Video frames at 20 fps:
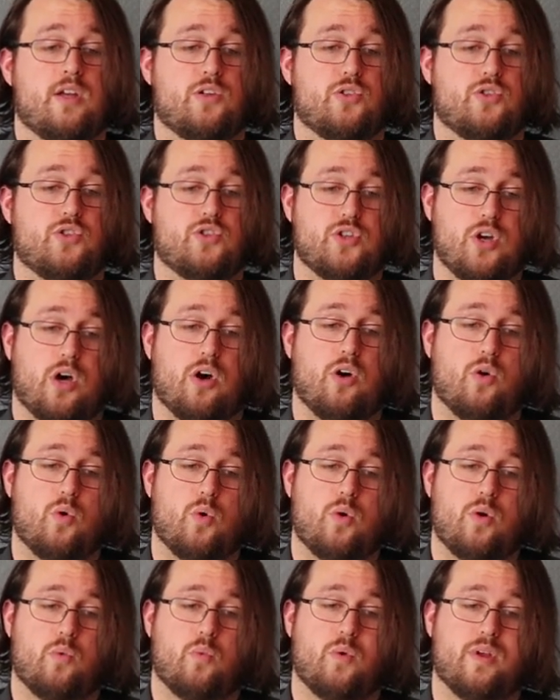
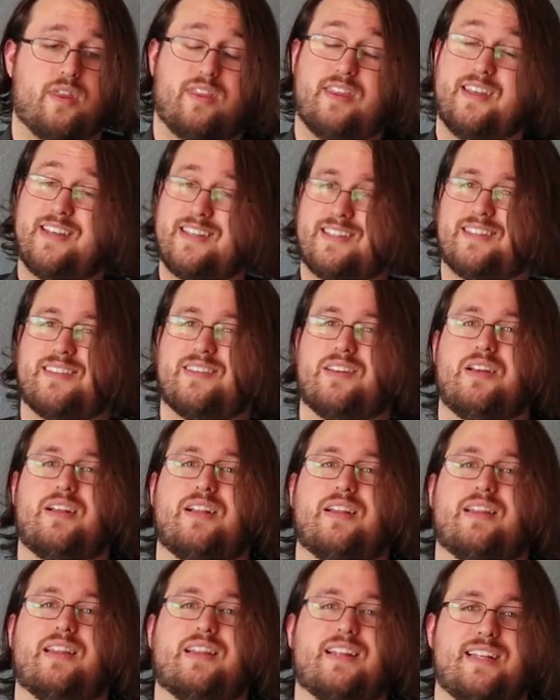So with this,
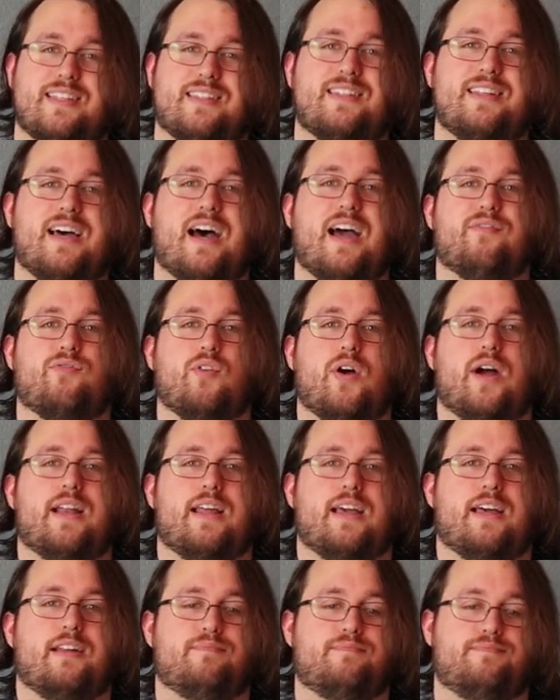let's dive right
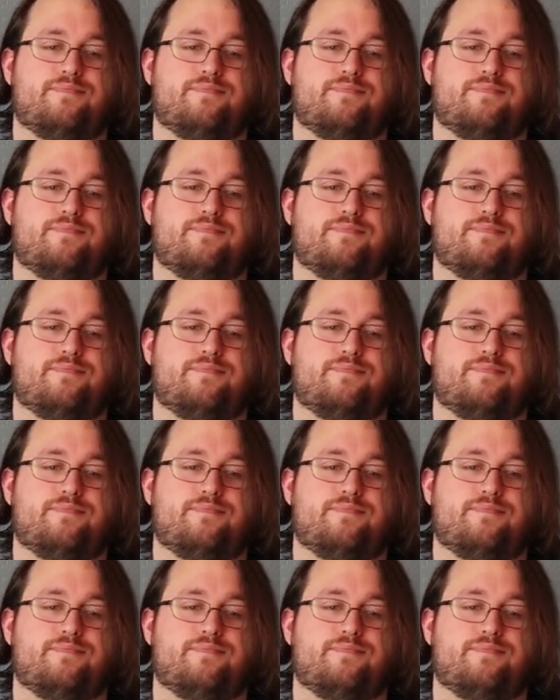in.